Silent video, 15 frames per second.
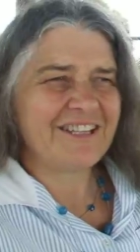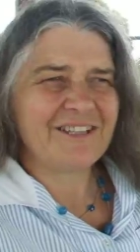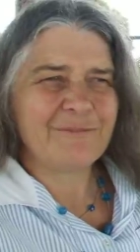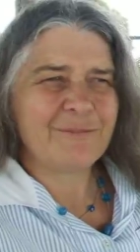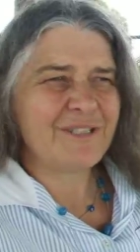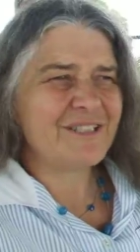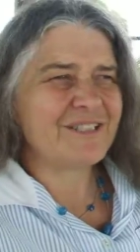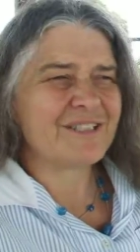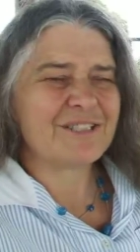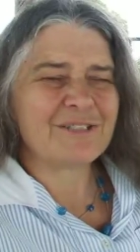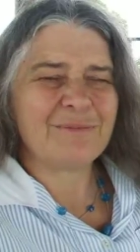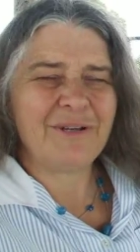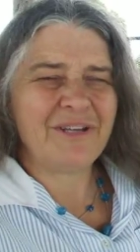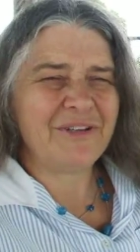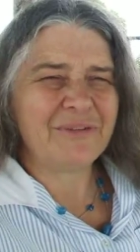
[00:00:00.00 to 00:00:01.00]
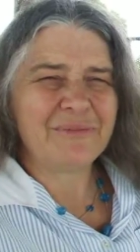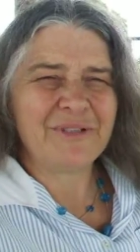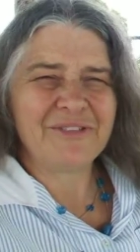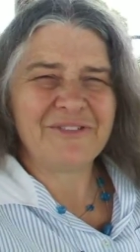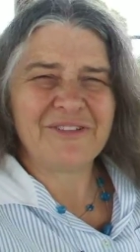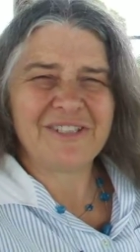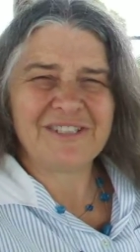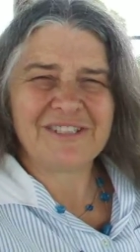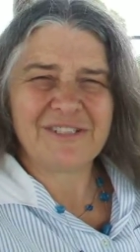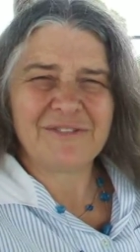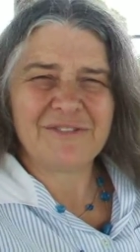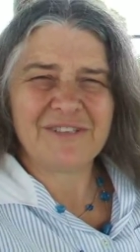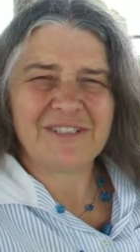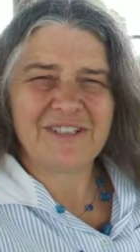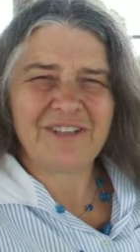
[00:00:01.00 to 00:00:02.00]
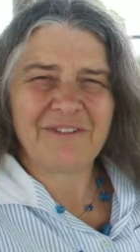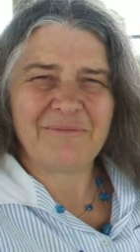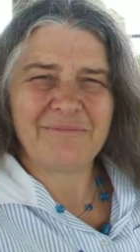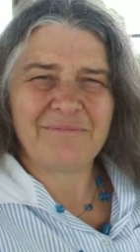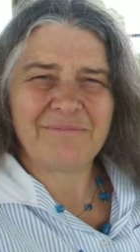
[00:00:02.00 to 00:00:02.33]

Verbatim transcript: Brings a smile to my face every time.